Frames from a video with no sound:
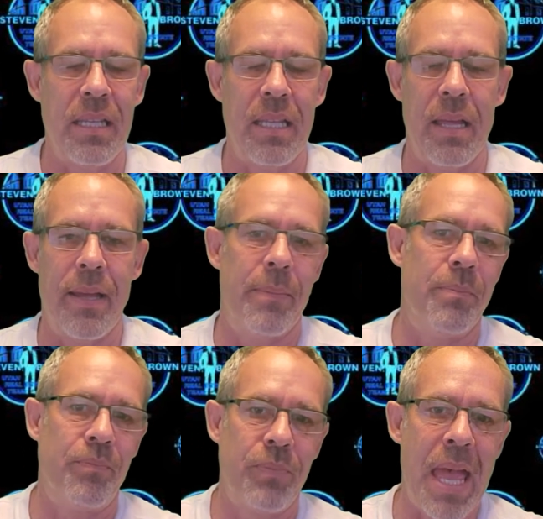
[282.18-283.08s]
out
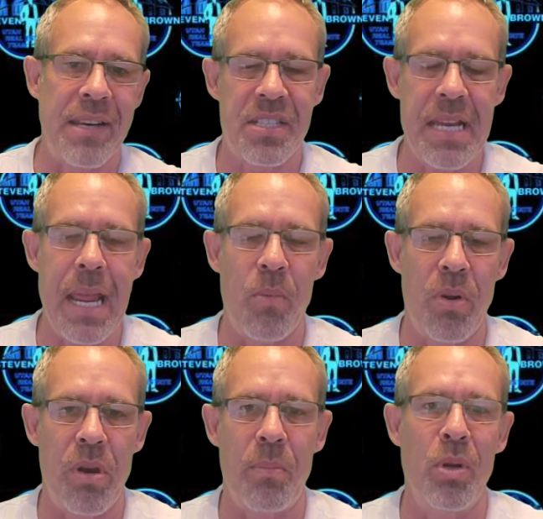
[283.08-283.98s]
of state where
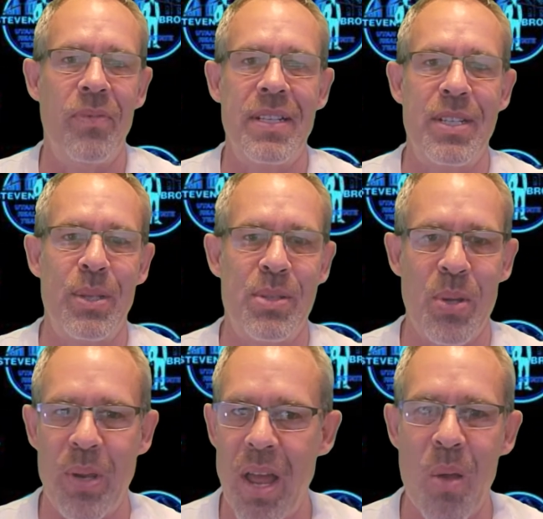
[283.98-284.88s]
they're moving to.
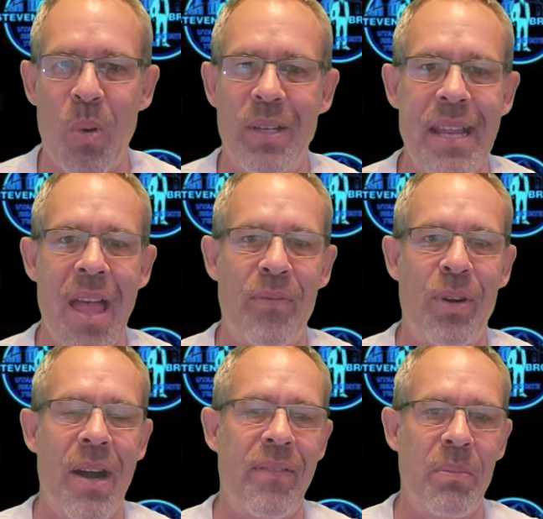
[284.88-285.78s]
So it all worked out
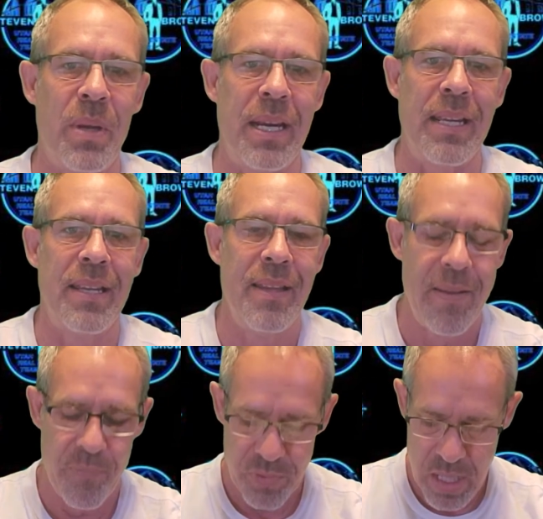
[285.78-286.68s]
for everybody.
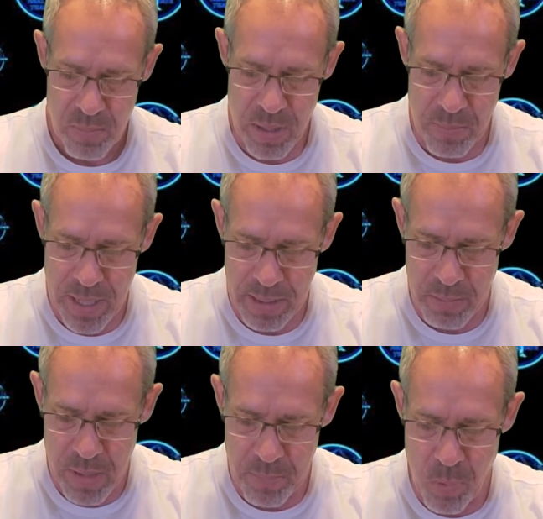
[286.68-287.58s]
But
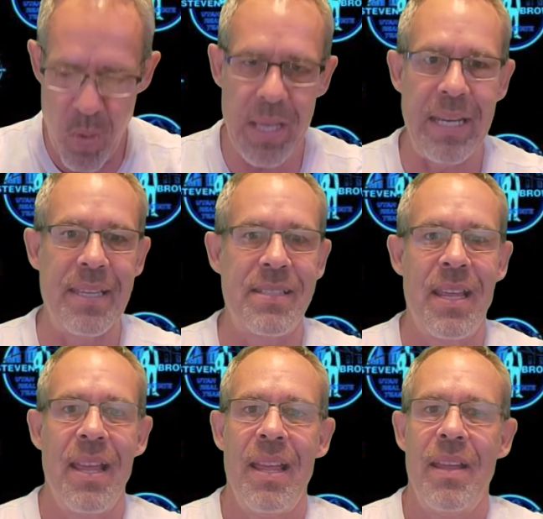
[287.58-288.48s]
my point
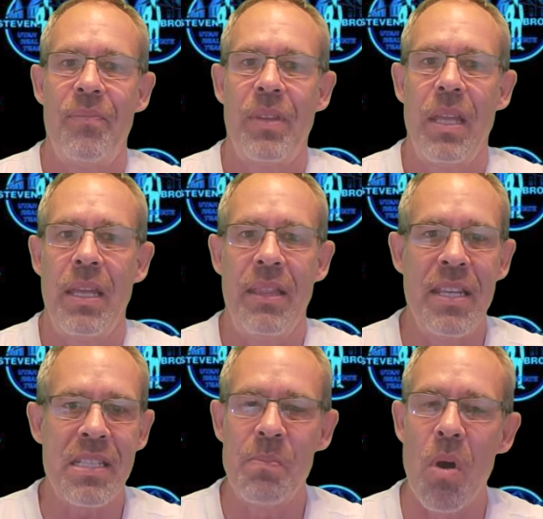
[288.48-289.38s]
is, in
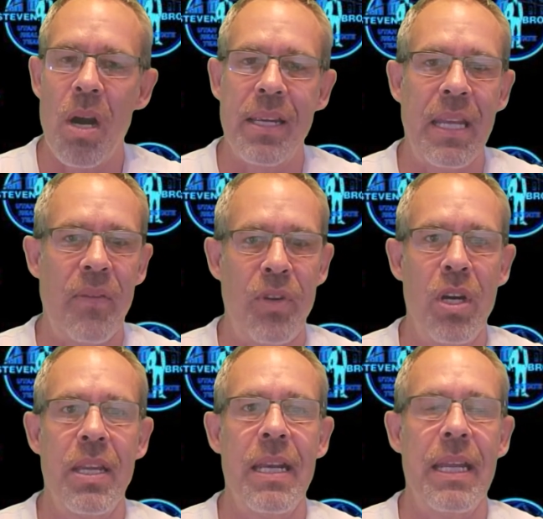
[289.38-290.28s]
this market, if
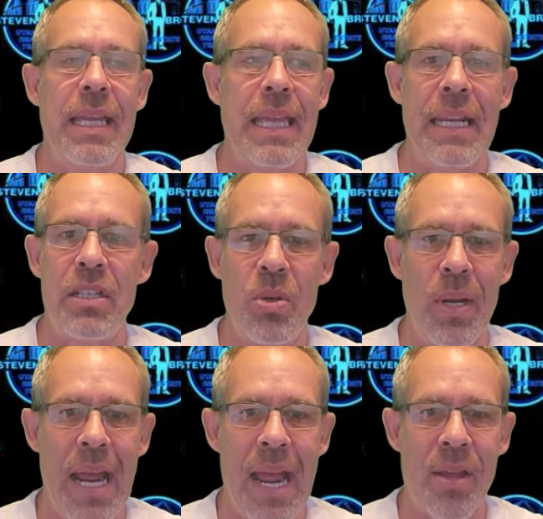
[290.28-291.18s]
you're going to get into
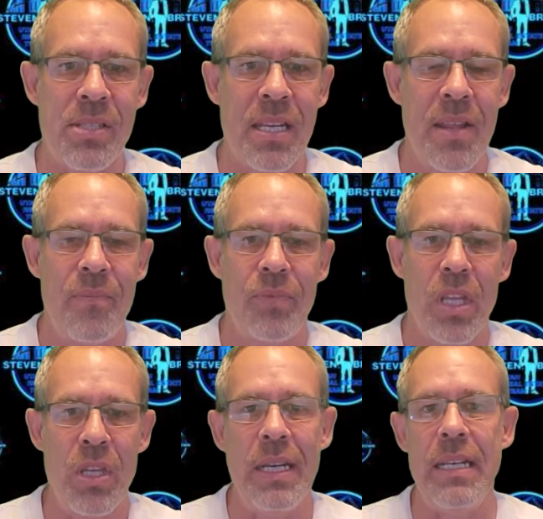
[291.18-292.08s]
a house,
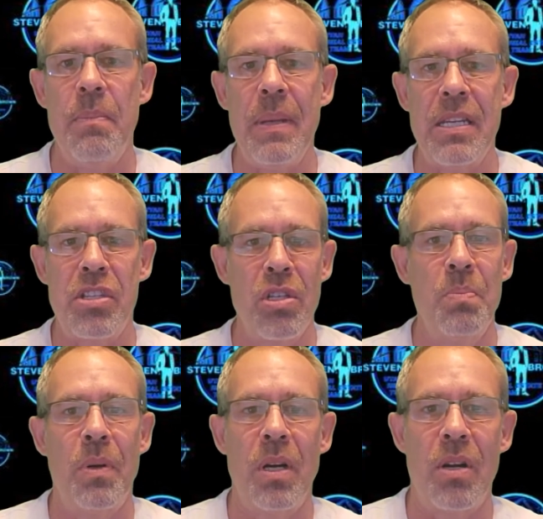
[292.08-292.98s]
you need to be
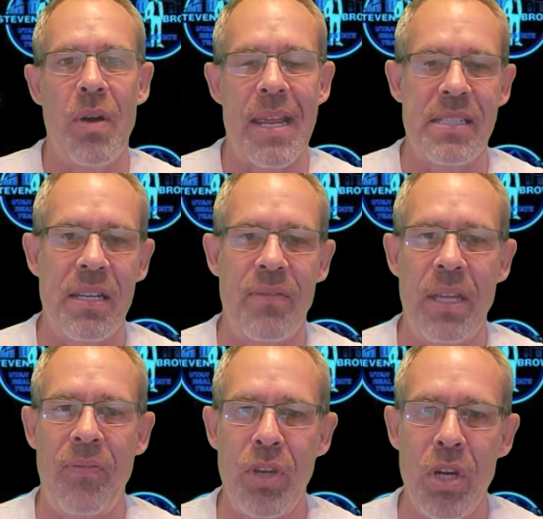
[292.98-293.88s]
super aggressive.
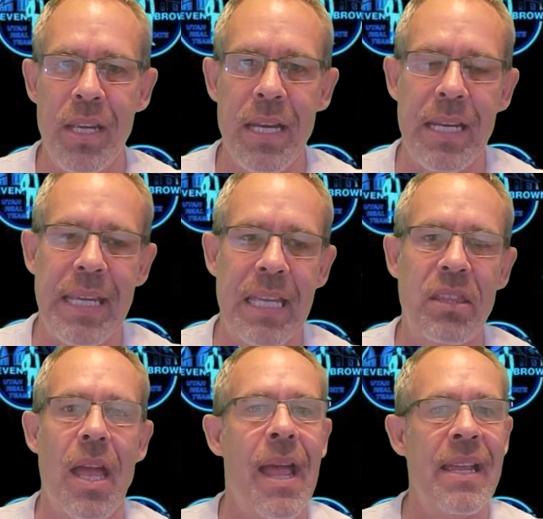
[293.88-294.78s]
If you're going to get
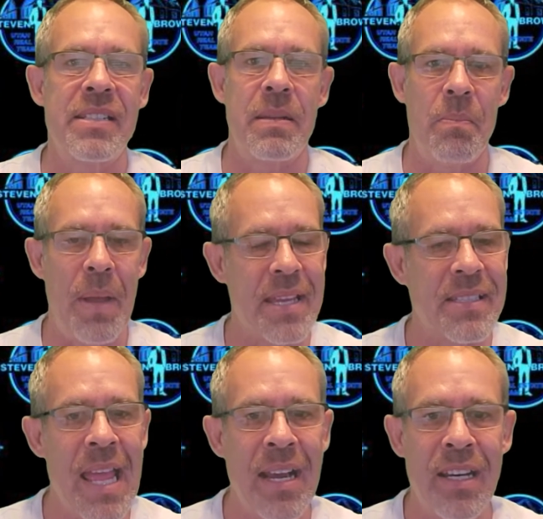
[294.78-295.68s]
the highest and
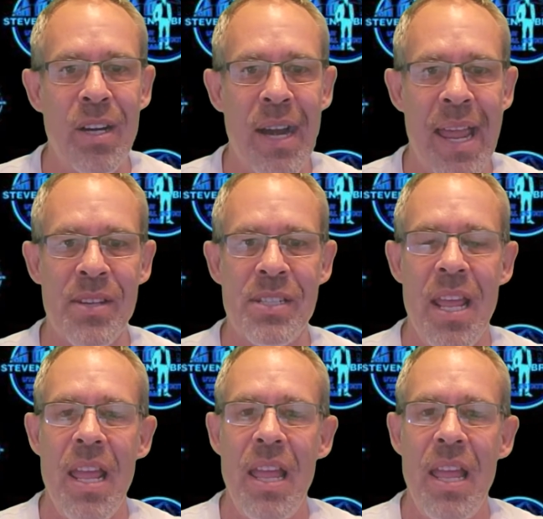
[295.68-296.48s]
best out of your house,